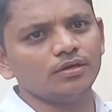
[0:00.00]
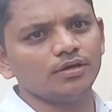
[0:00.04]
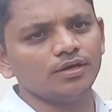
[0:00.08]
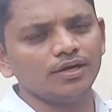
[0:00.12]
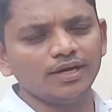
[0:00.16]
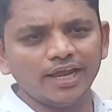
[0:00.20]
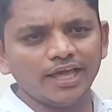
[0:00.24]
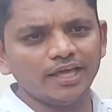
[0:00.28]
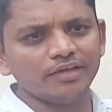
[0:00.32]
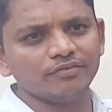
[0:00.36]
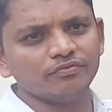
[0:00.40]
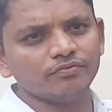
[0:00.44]

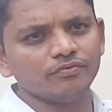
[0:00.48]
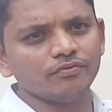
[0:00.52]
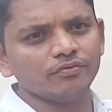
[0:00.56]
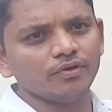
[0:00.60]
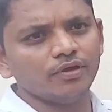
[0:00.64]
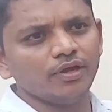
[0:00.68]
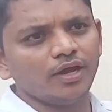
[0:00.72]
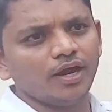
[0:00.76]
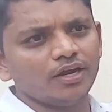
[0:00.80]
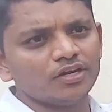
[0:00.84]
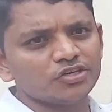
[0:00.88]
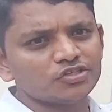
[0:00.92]
life
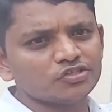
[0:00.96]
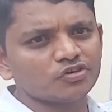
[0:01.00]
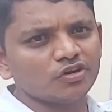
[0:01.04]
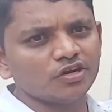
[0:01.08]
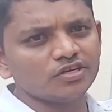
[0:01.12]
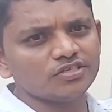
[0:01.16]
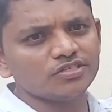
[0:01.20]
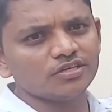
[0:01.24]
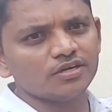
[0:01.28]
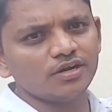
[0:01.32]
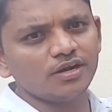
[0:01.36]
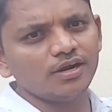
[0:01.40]
and
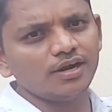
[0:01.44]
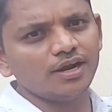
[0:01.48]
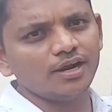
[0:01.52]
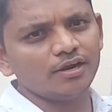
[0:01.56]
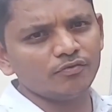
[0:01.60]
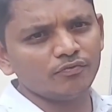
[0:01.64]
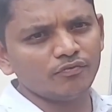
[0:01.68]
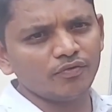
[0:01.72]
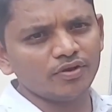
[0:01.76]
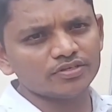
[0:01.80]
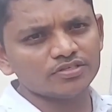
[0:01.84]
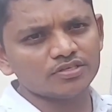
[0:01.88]
structural
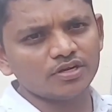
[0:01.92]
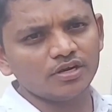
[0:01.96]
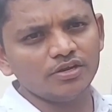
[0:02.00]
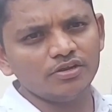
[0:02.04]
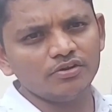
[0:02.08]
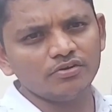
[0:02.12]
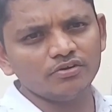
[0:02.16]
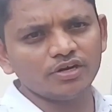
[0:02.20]
and functional